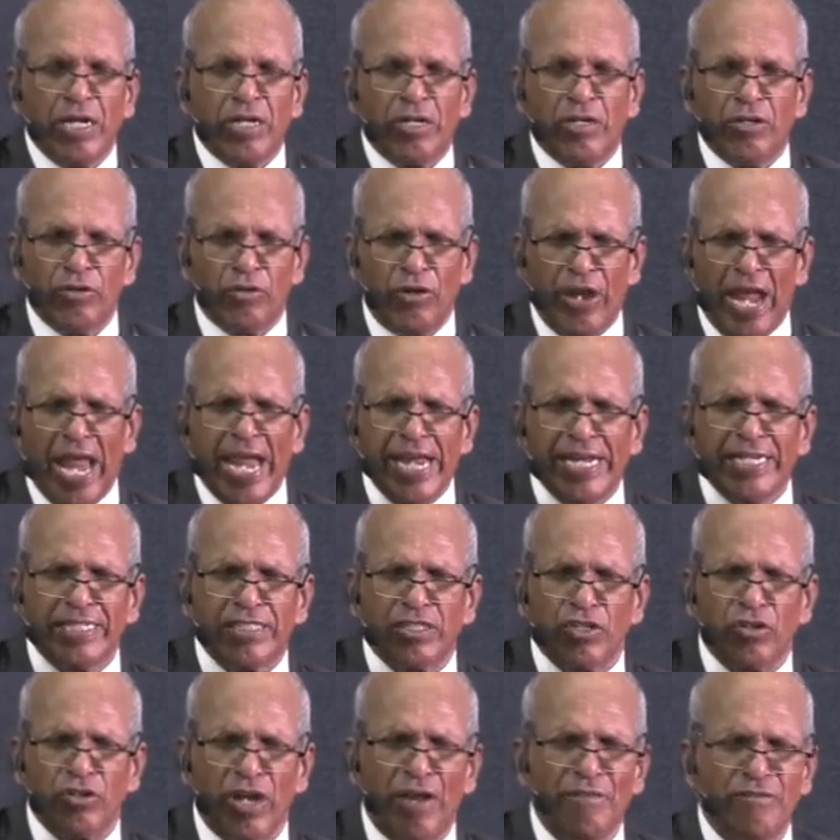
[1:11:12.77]

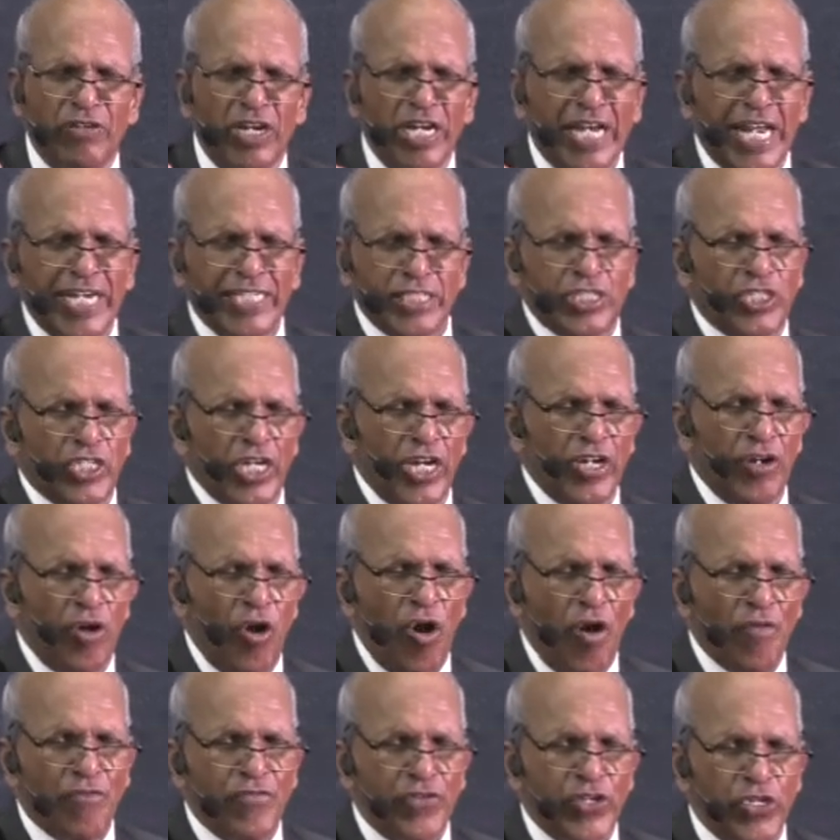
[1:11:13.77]
great revelation
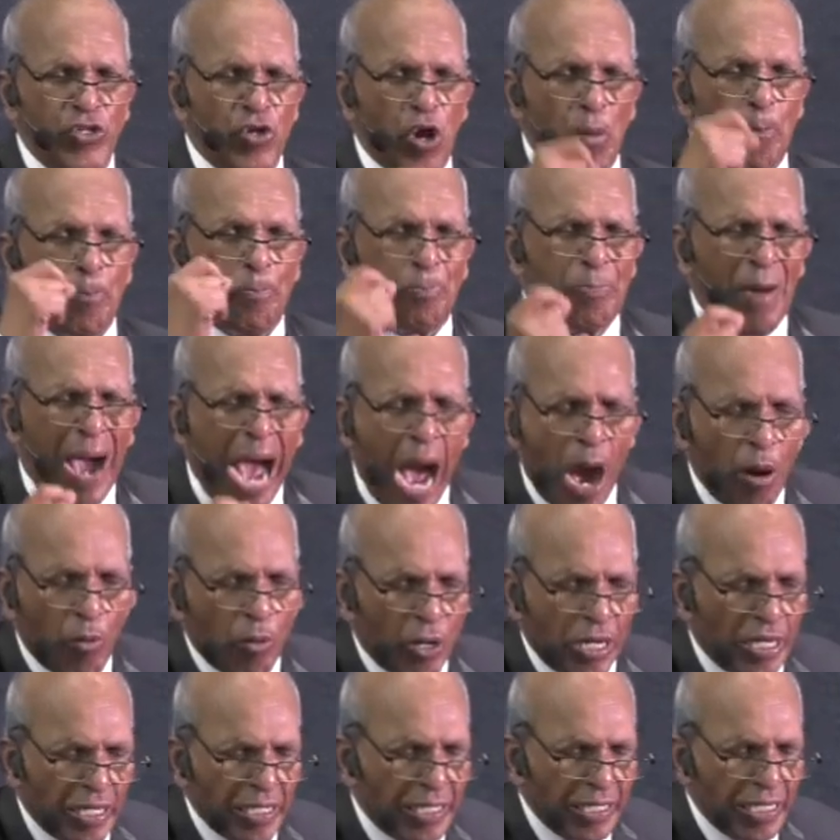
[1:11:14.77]
of your
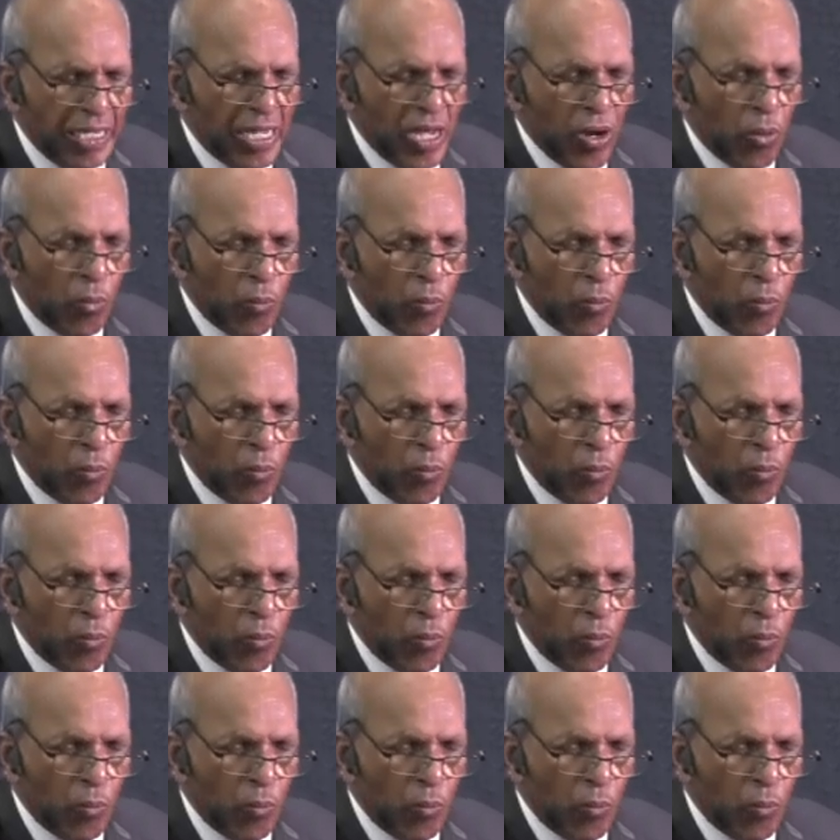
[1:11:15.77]
power